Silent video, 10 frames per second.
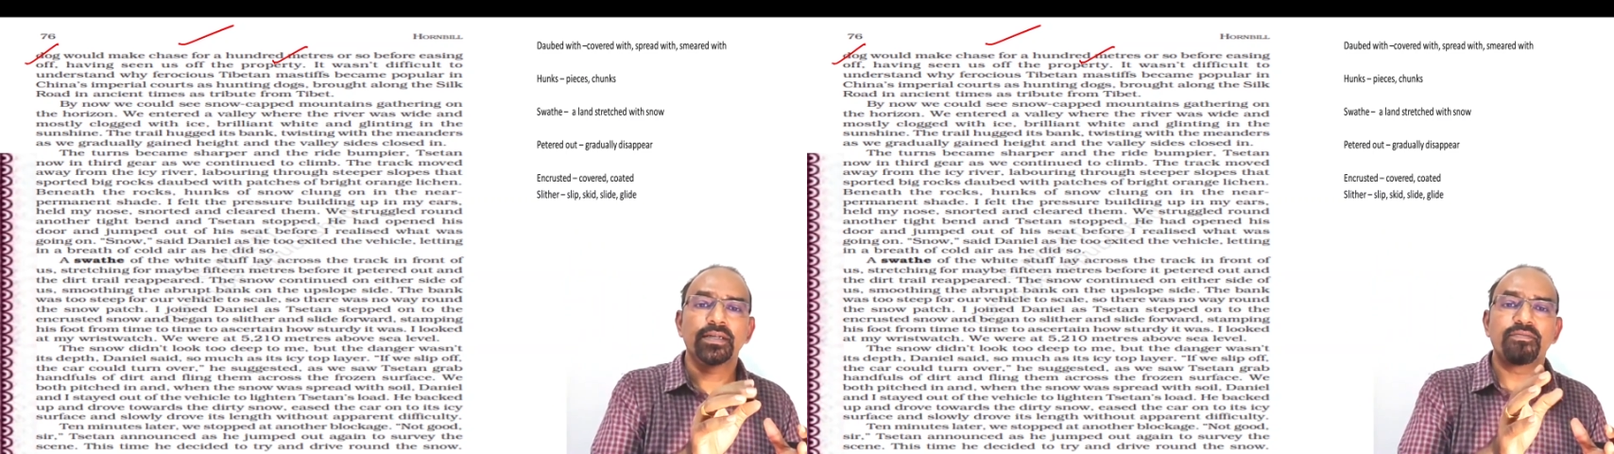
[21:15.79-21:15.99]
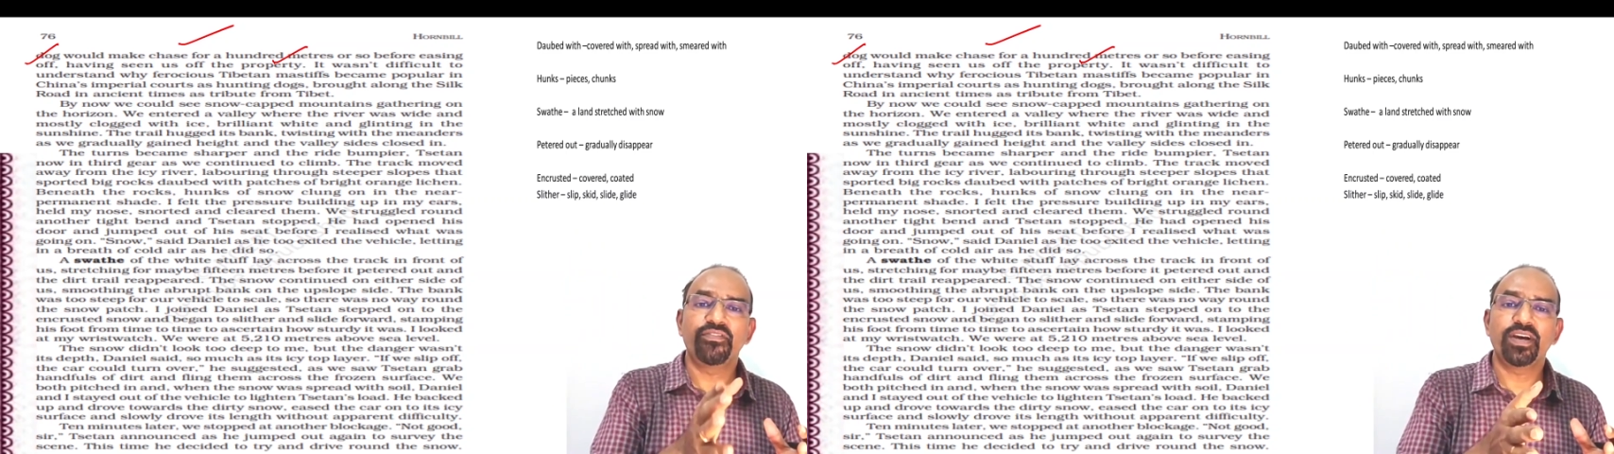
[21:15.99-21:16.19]

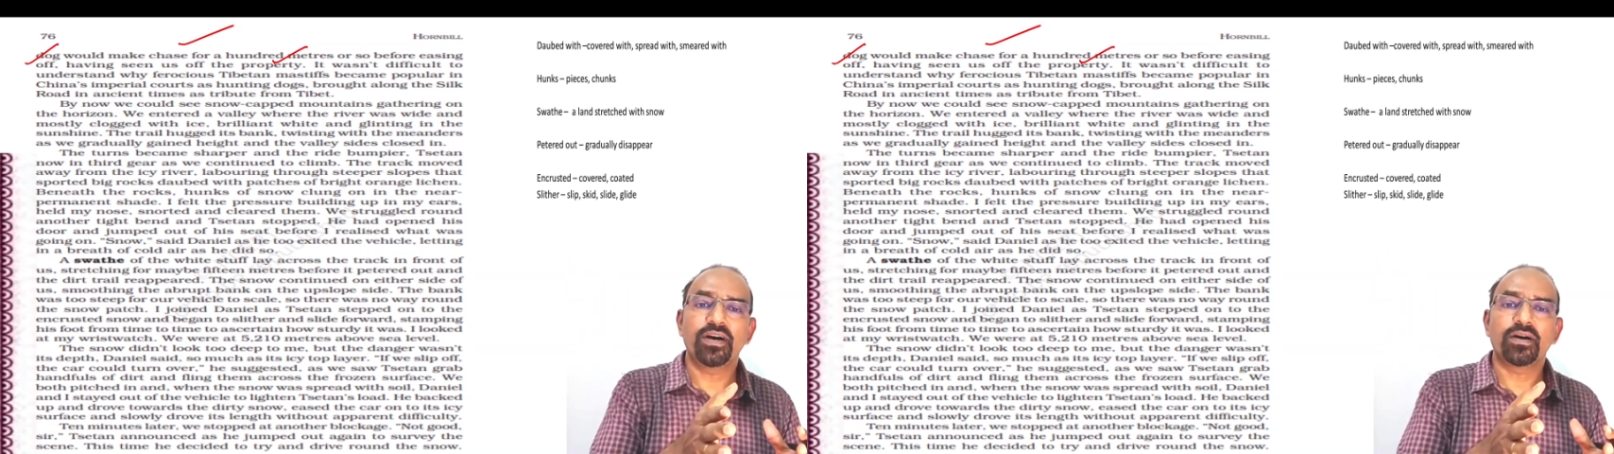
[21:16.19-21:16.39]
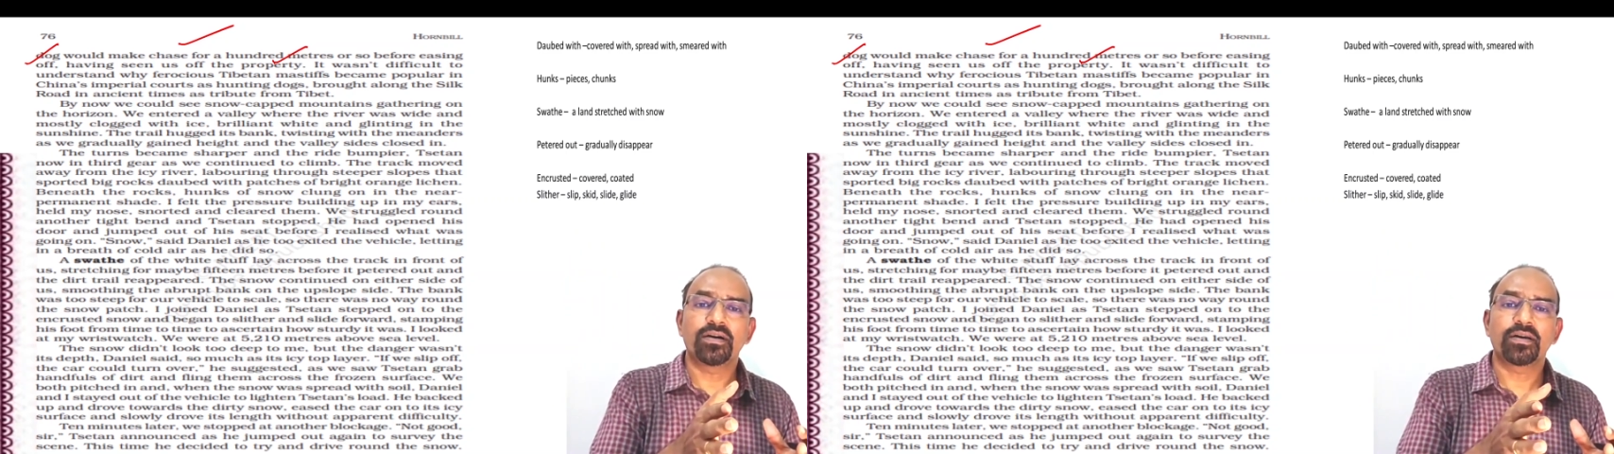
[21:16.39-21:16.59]
we
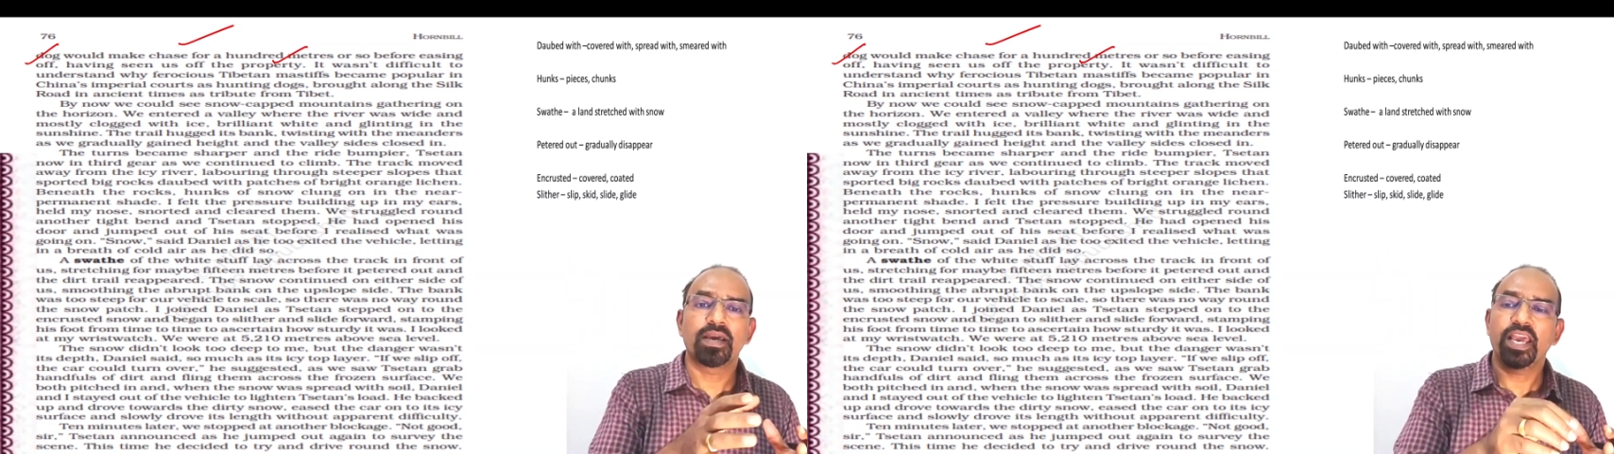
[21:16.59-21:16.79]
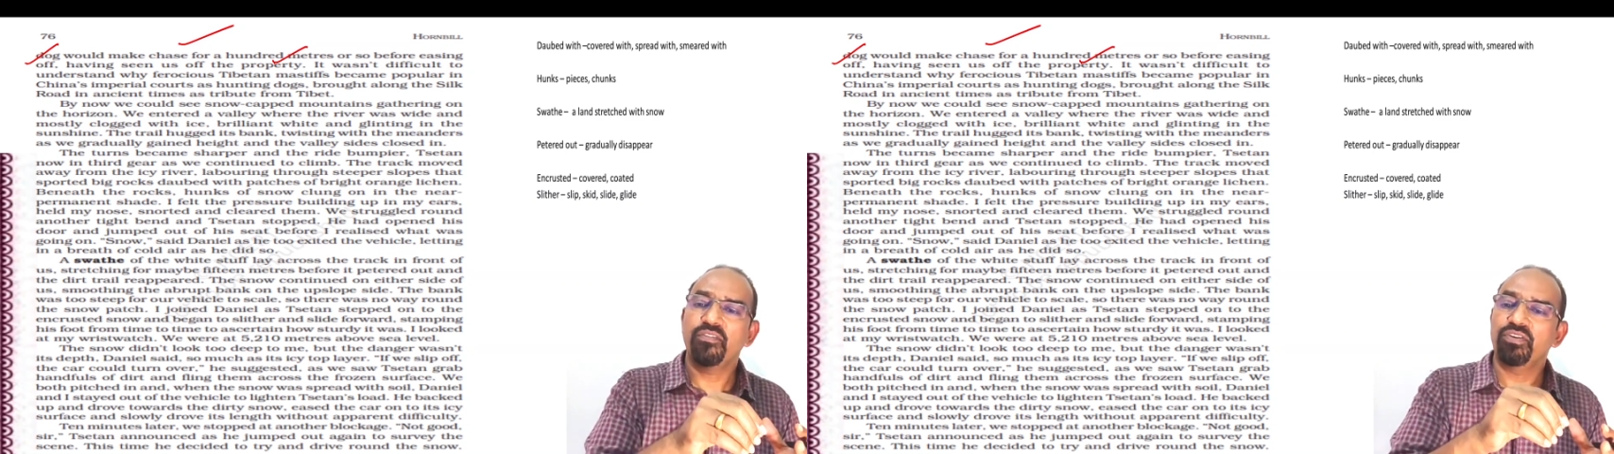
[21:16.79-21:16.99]
are
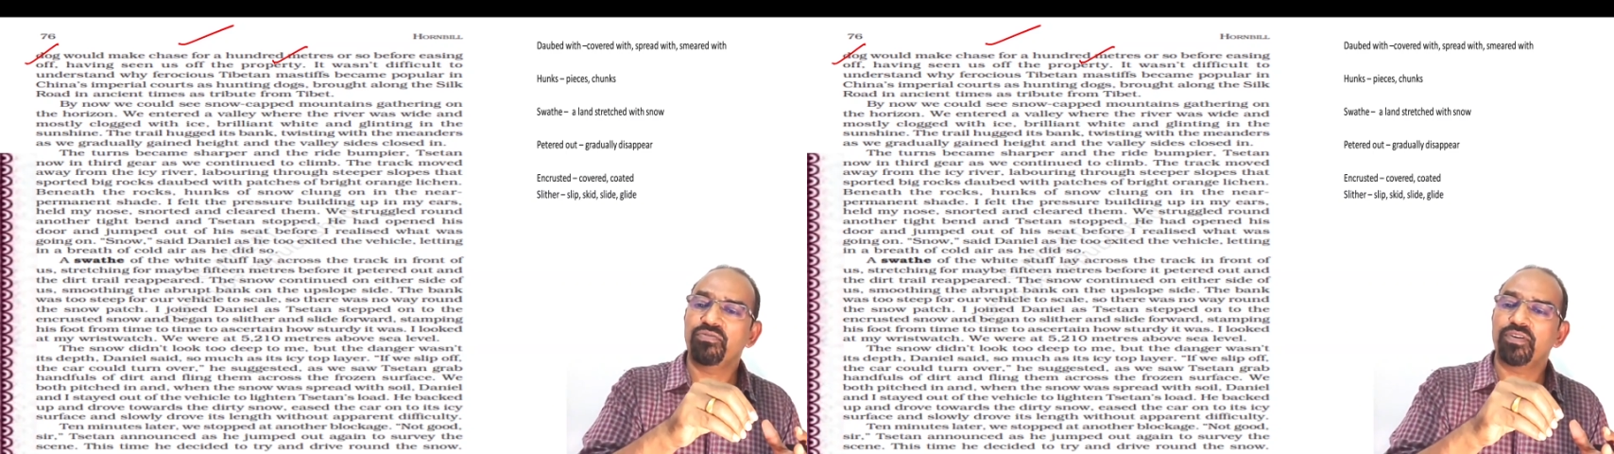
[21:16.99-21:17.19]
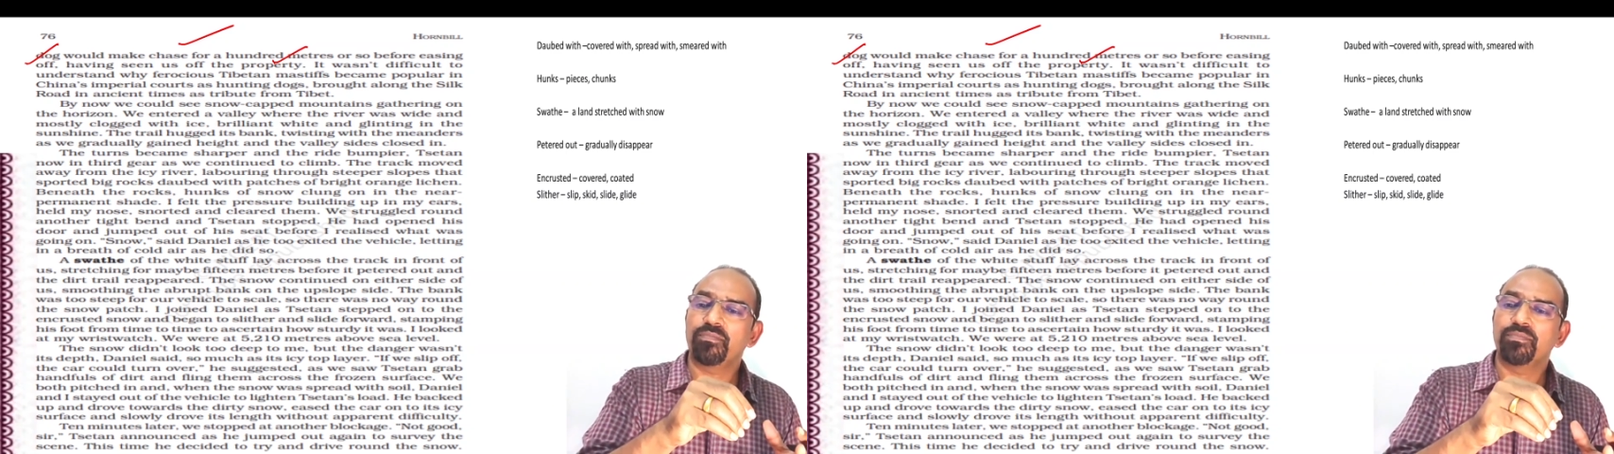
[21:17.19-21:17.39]
away
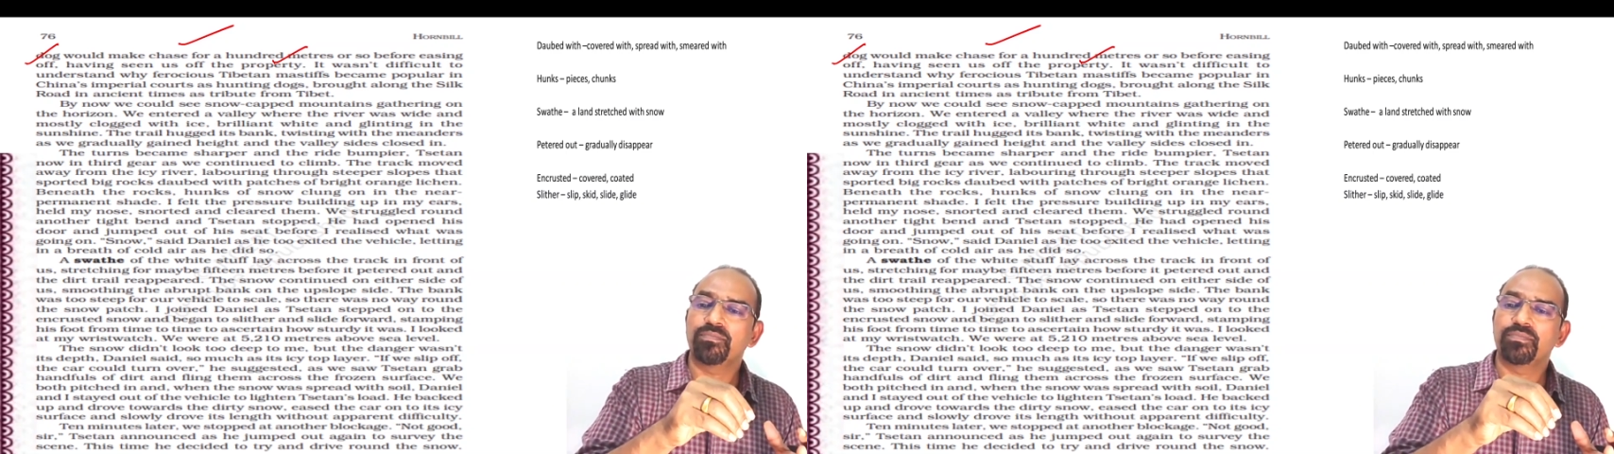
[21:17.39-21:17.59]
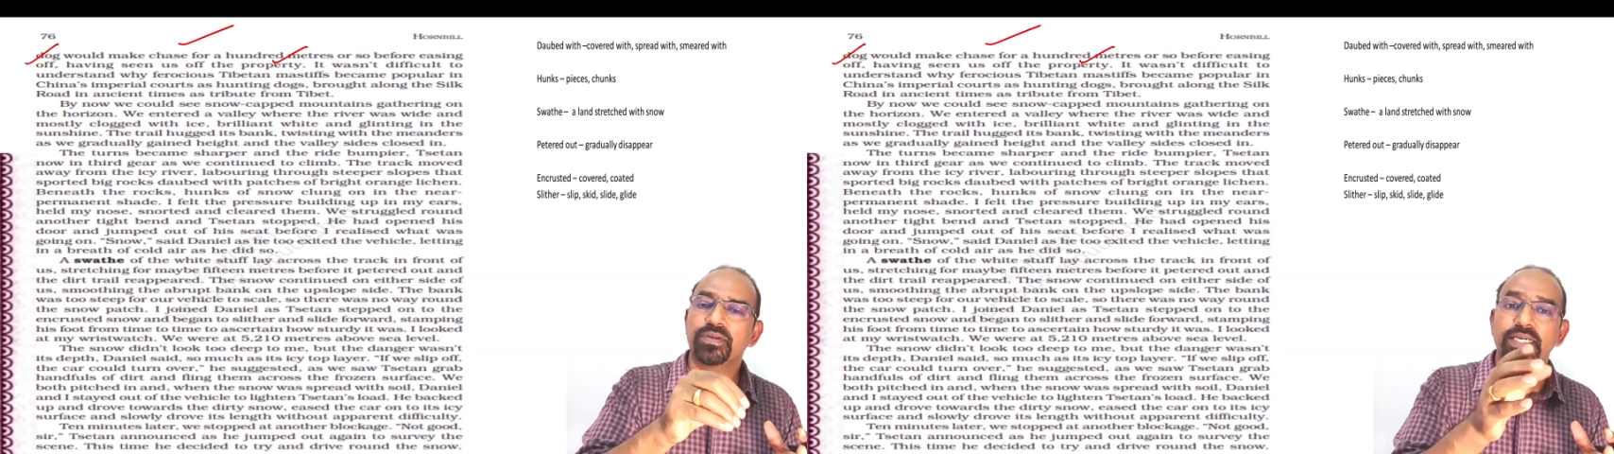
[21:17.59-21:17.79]
from